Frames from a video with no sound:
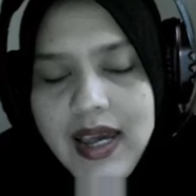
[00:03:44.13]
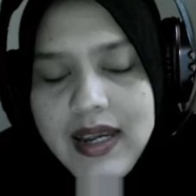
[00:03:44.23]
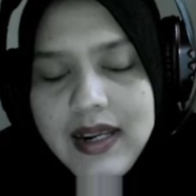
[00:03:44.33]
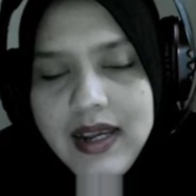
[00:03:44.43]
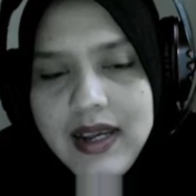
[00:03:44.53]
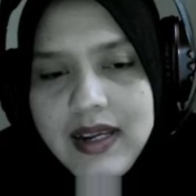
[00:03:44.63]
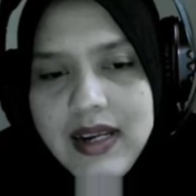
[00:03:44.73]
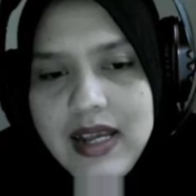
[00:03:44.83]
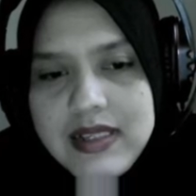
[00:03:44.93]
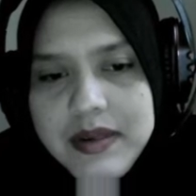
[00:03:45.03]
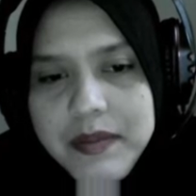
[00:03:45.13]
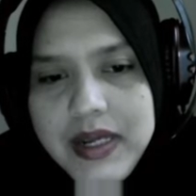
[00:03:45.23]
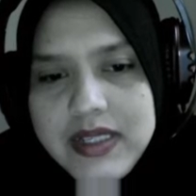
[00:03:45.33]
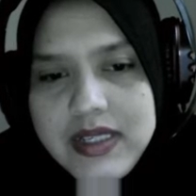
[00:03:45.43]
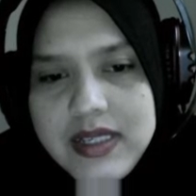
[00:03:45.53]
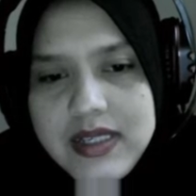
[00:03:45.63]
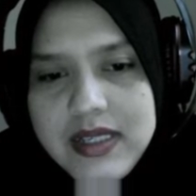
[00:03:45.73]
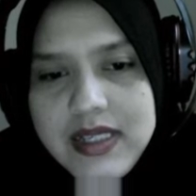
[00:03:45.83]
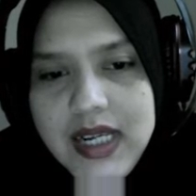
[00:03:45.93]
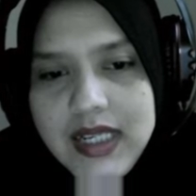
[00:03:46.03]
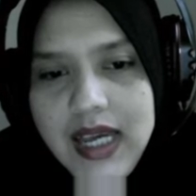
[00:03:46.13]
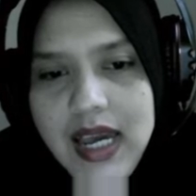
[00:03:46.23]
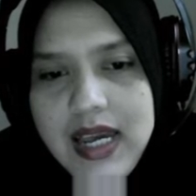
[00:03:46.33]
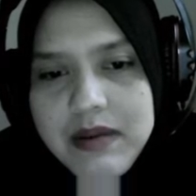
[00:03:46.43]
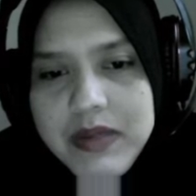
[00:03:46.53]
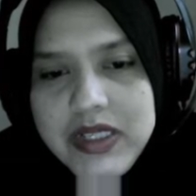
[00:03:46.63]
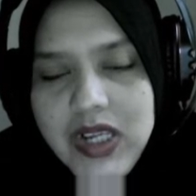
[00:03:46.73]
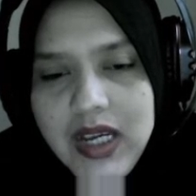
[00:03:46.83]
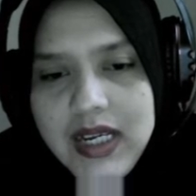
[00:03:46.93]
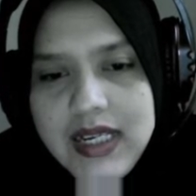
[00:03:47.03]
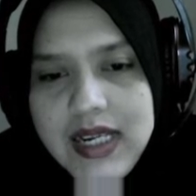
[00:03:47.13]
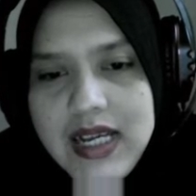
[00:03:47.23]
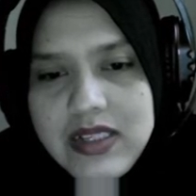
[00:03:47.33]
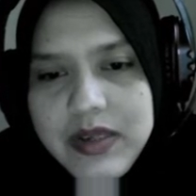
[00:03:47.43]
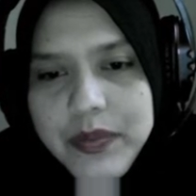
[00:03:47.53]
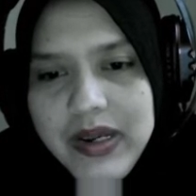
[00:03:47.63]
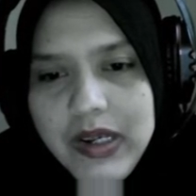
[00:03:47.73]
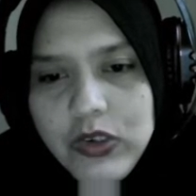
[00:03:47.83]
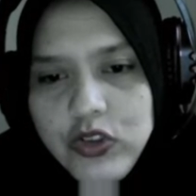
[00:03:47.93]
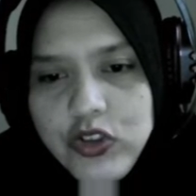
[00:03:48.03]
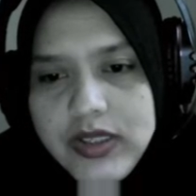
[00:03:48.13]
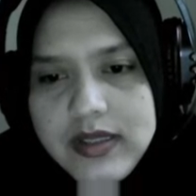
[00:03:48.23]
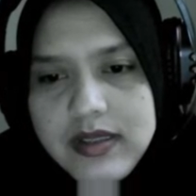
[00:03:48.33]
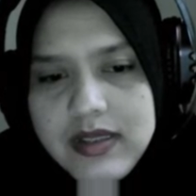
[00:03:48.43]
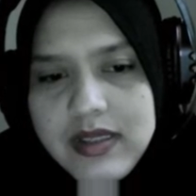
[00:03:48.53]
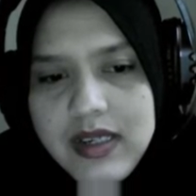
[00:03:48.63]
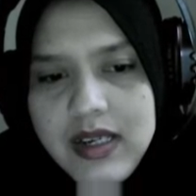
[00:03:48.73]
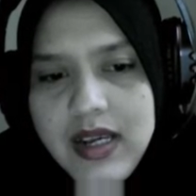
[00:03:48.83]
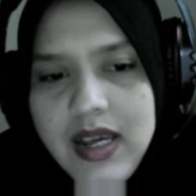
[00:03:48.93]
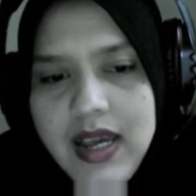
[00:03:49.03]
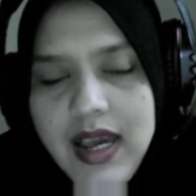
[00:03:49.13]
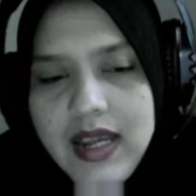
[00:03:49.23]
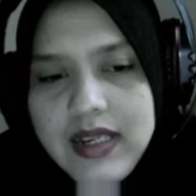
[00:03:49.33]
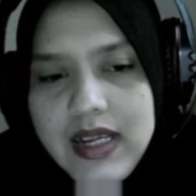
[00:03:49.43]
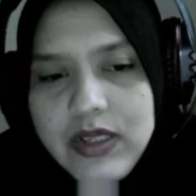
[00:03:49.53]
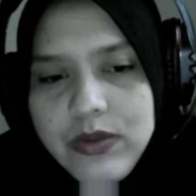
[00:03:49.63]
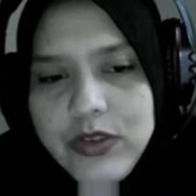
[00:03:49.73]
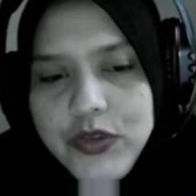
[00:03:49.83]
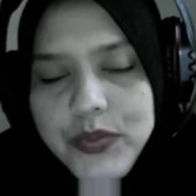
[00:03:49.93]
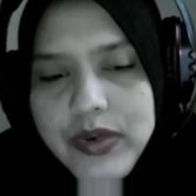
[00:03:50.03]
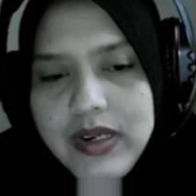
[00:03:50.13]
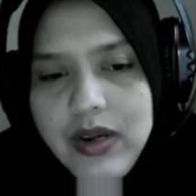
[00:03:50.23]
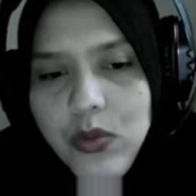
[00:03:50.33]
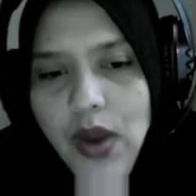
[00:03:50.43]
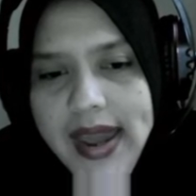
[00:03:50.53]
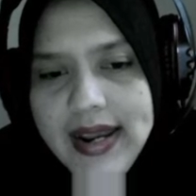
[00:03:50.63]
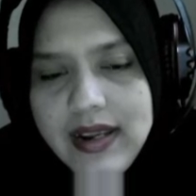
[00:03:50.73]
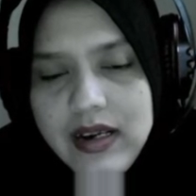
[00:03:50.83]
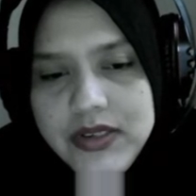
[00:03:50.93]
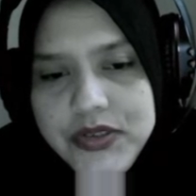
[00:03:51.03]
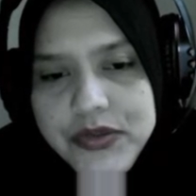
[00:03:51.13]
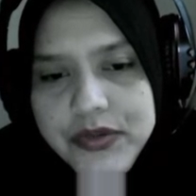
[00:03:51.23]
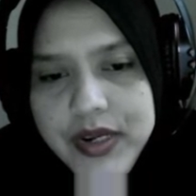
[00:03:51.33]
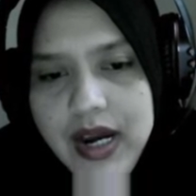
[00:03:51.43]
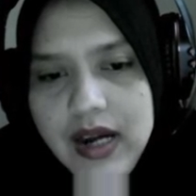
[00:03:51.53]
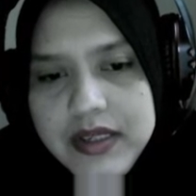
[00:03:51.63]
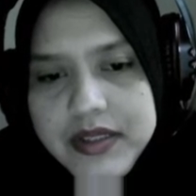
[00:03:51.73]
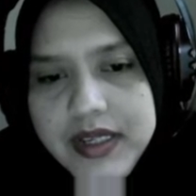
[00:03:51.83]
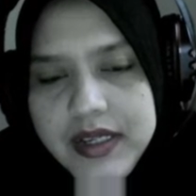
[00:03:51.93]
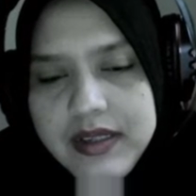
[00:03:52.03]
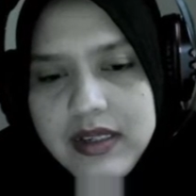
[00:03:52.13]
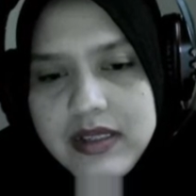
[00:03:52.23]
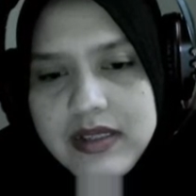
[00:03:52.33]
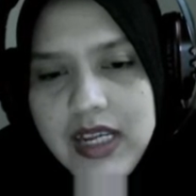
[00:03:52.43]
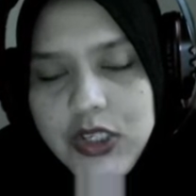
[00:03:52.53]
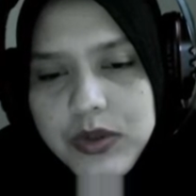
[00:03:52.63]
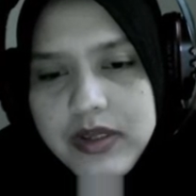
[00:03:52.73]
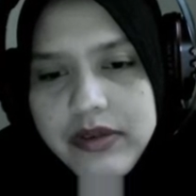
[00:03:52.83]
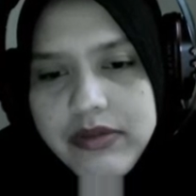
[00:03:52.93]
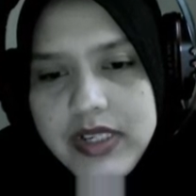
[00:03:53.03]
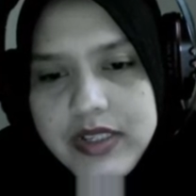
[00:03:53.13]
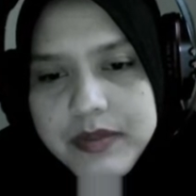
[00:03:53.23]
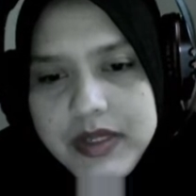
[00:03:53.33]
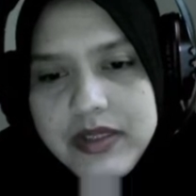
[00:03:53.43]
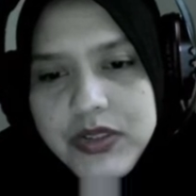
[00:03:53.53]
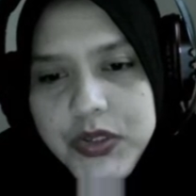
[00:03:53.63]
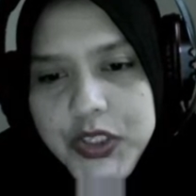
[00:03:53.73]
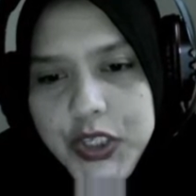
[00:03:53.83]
and then as a method that can be taken as a precaution, and then to spread awareness regarding sexual harassment to